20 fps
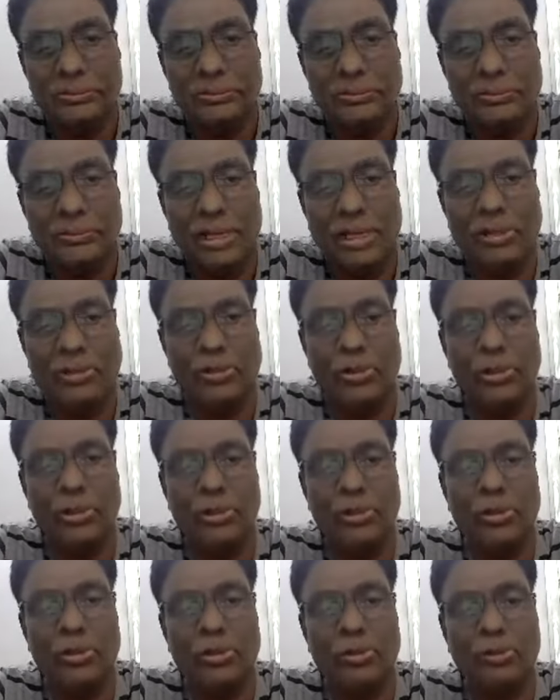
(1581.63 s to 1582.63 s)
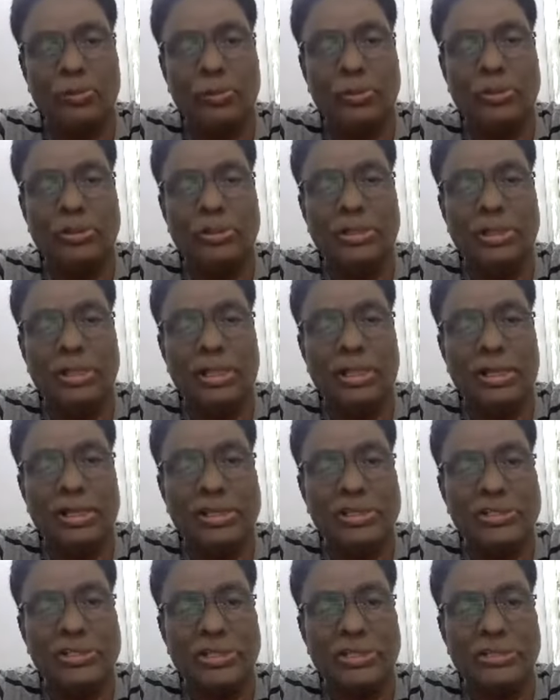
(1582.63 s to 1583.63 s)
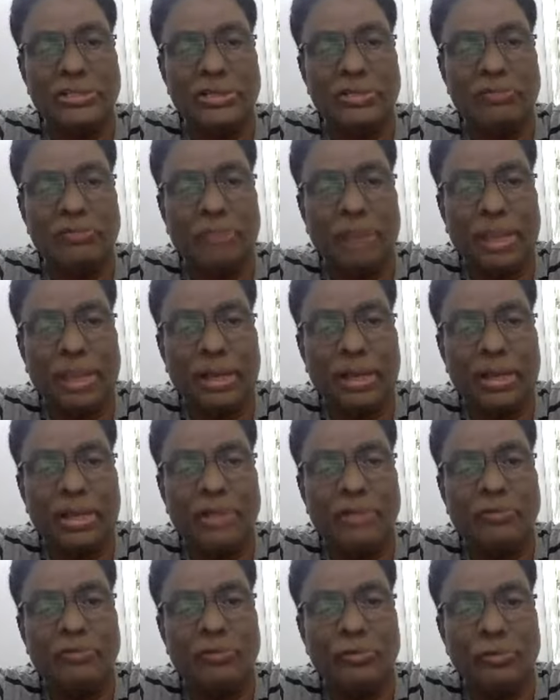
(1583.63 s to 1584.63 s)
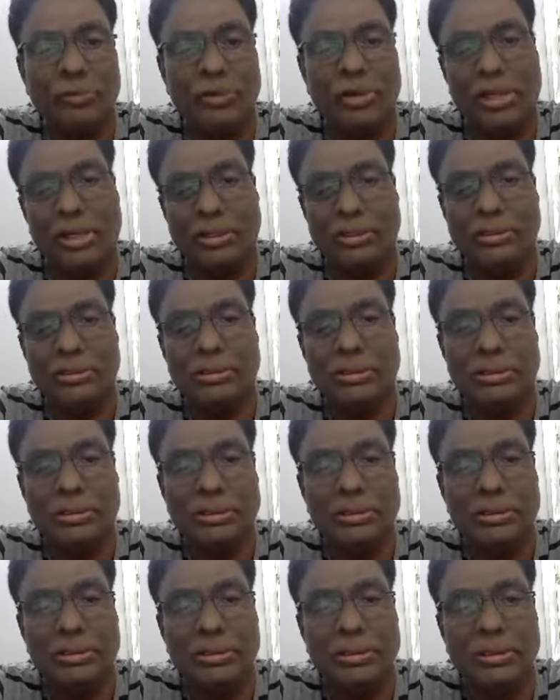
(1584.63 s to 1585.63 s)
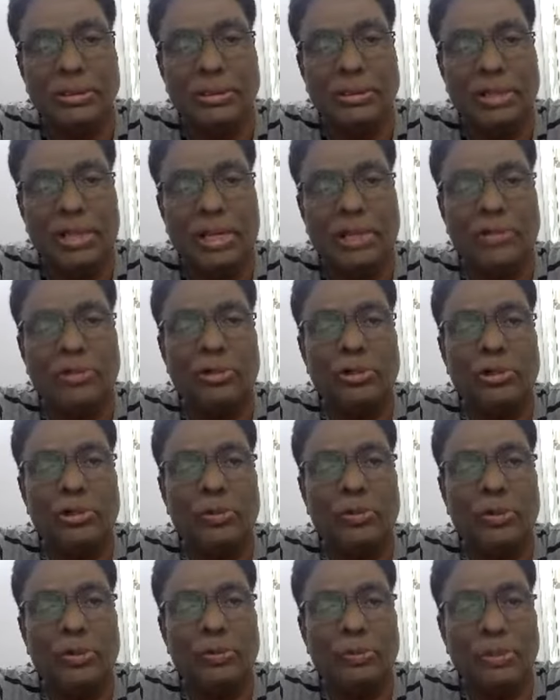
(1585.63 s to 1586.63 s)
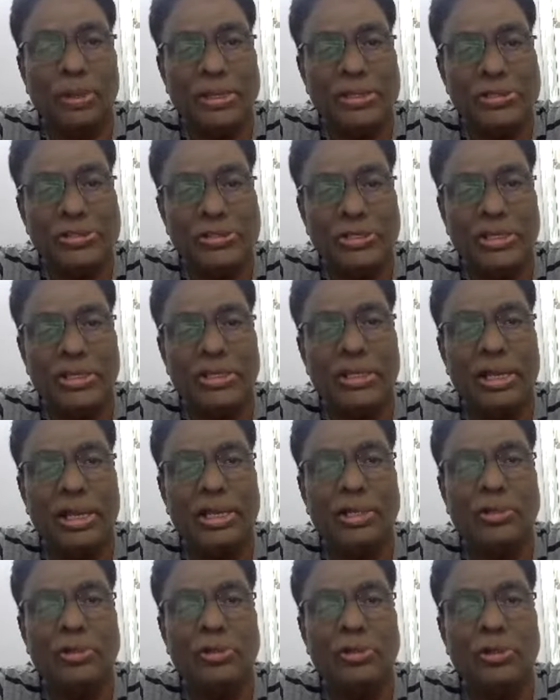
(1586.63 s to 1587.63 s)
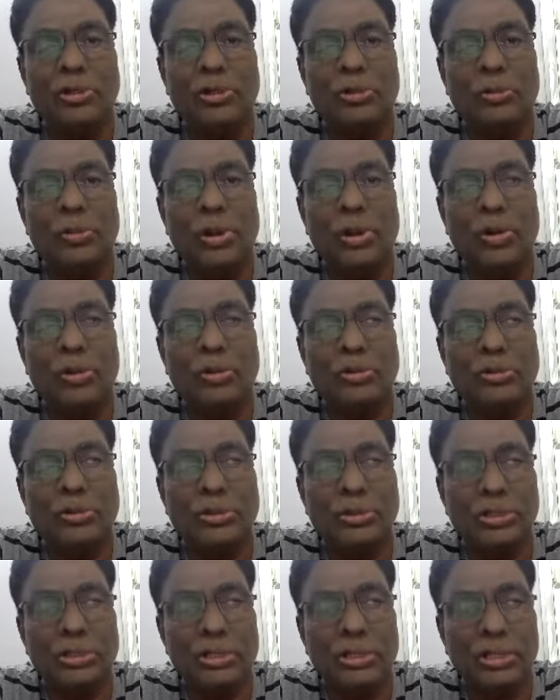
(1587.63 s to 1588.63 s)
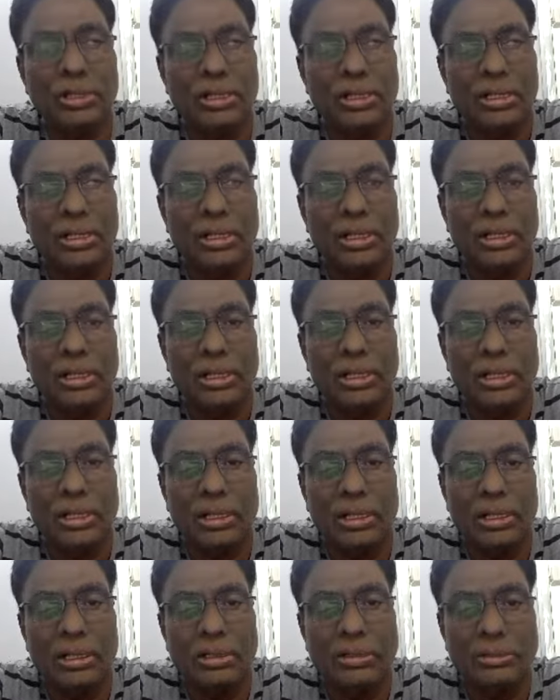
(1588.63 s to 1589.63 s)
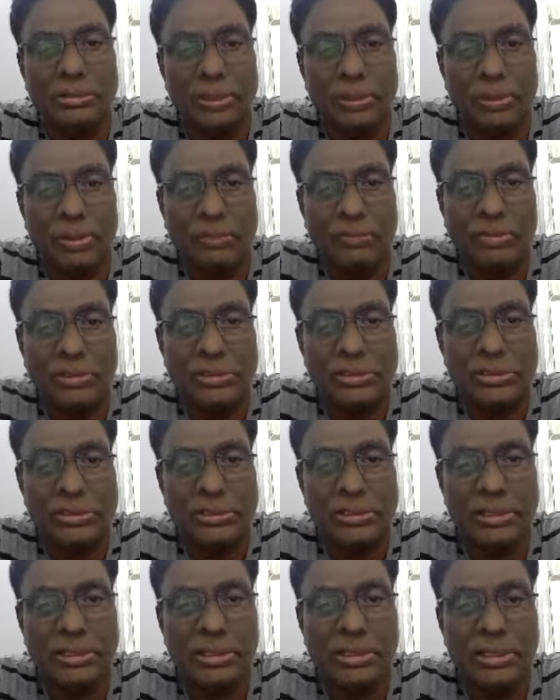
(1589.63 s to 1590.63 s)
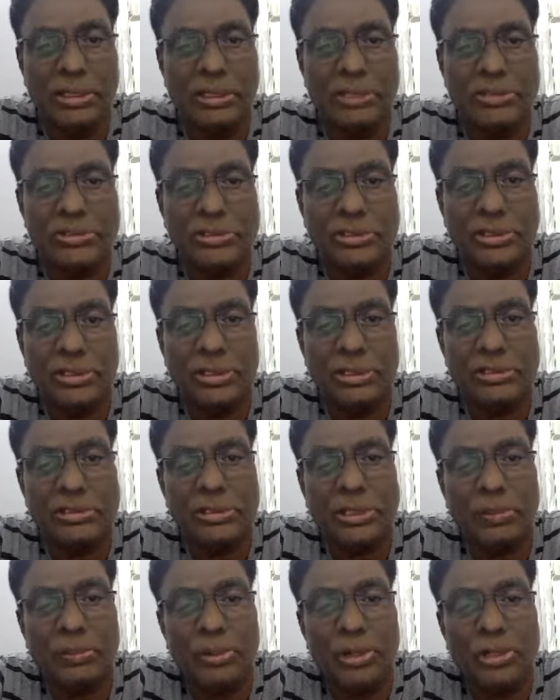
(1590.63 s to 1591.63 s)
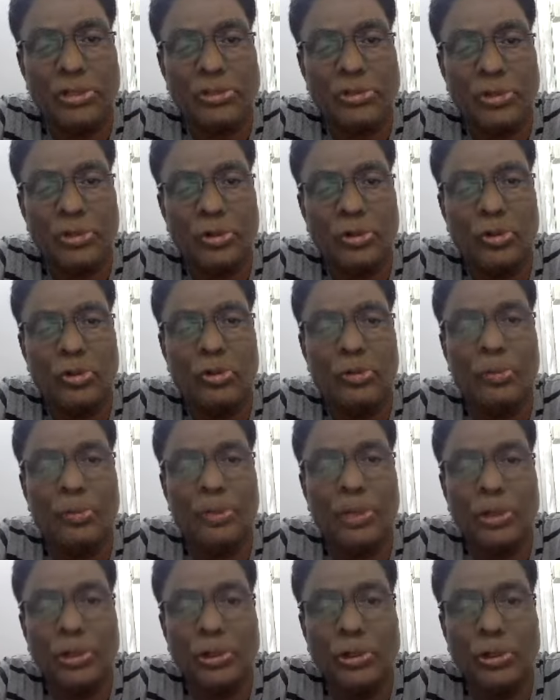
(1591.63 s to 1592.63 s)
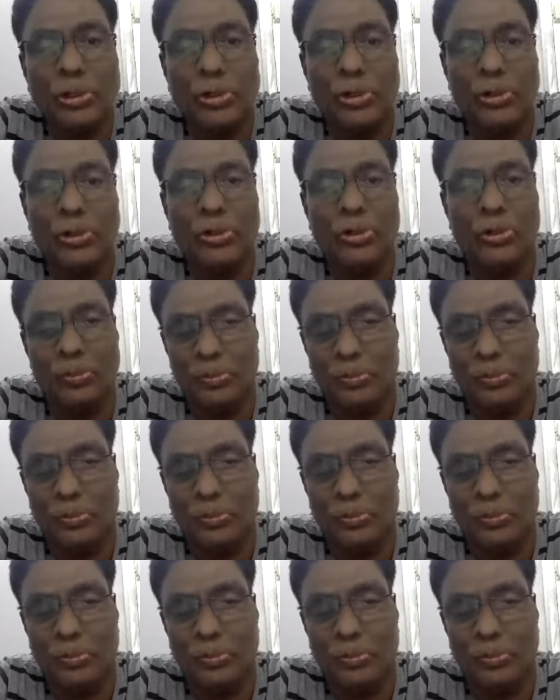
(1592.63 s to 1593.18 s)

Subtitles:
I told you put the ring structure of pyran, furan. I told you about benzene. I told you about some of these histidines, imidazole group, indole group.